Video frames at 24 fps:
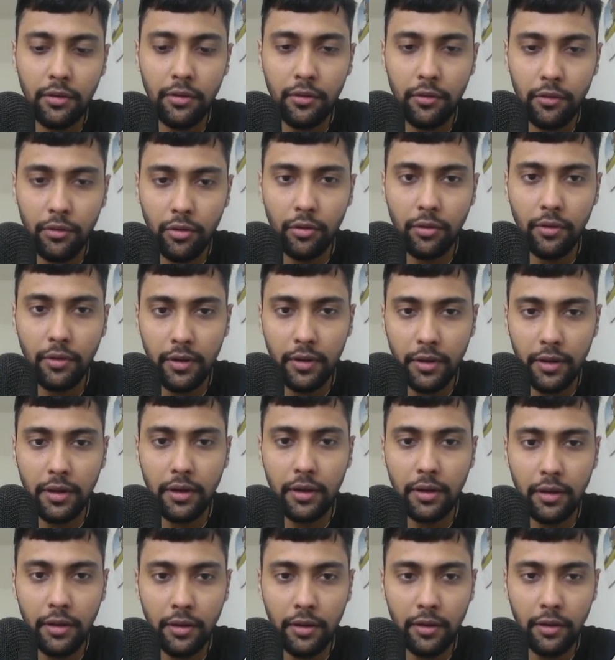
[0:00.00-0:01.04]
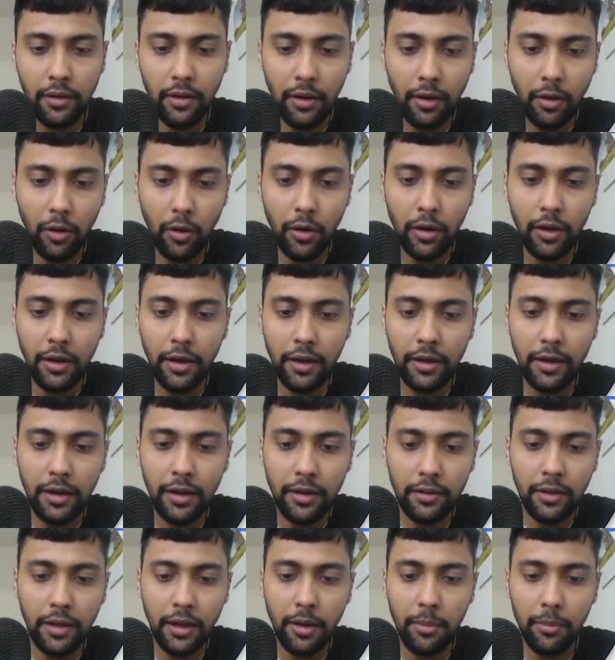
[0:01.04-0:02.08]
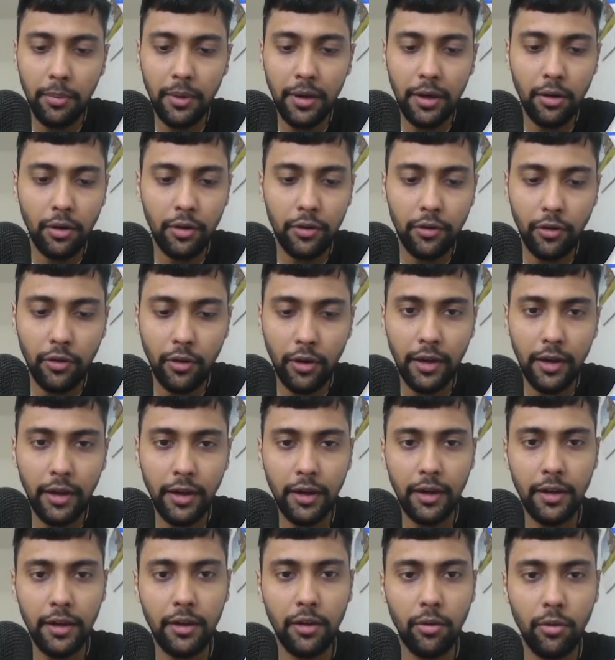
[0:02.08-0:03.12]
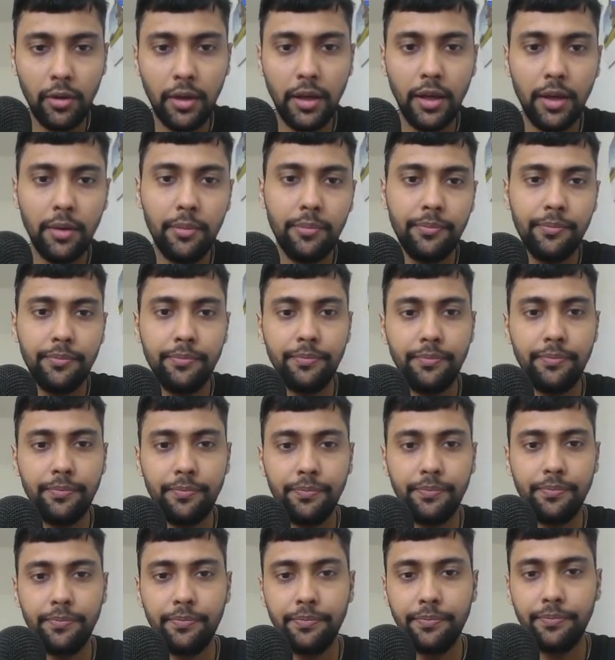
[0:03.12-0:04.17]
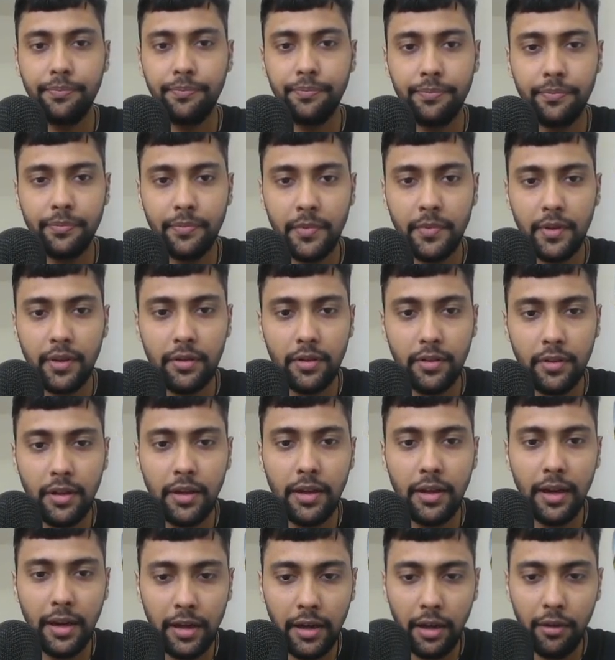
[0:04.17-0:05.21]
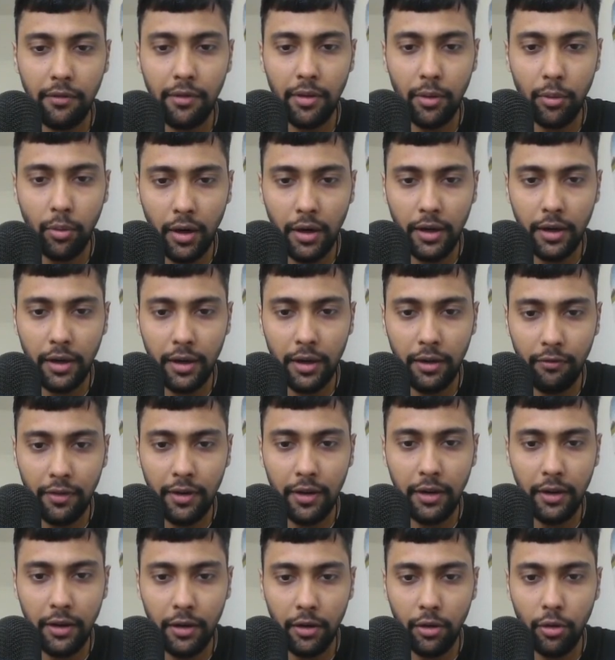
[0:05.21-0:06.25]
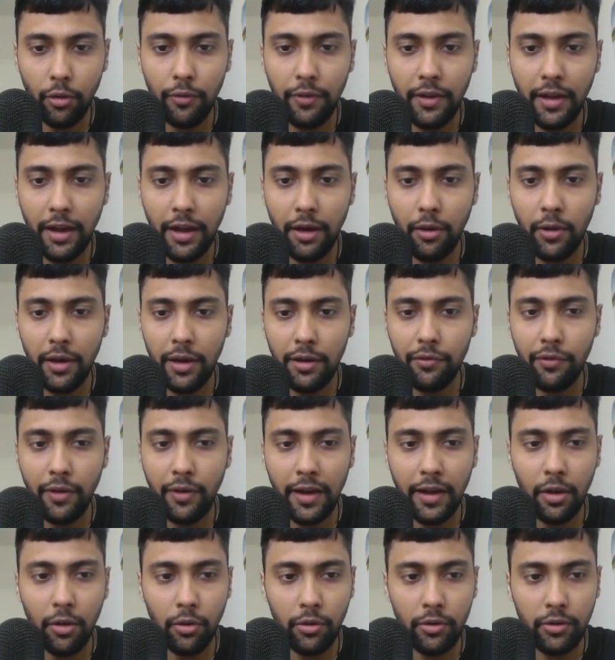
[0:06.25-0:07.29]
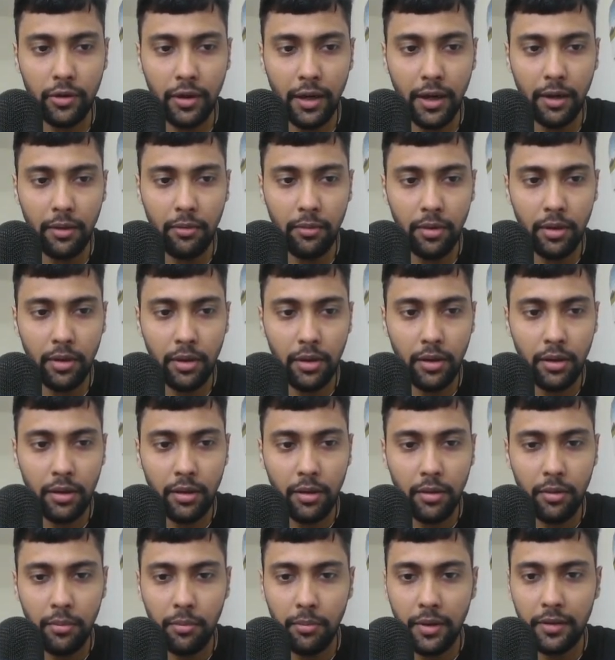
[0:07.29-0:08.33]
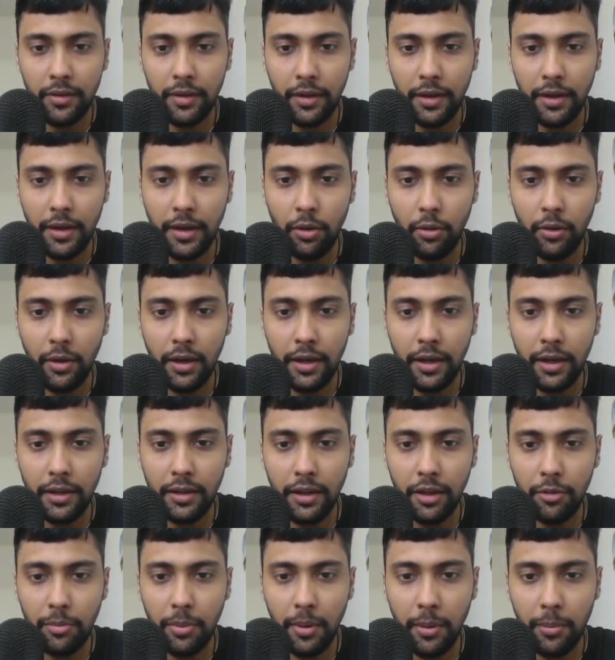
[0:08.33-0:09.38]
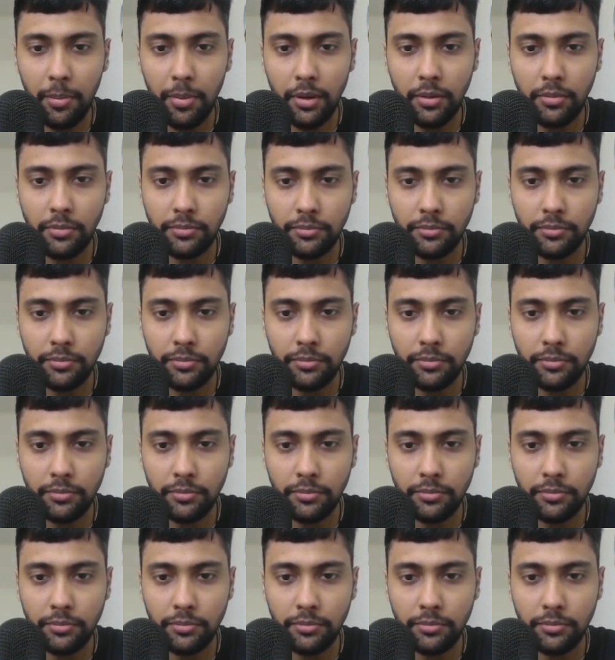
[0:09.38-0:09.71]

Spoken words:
So order date less than B dot join date. Okay. This is the data we want, and we know we have only 5 rows, right? Basically only these people.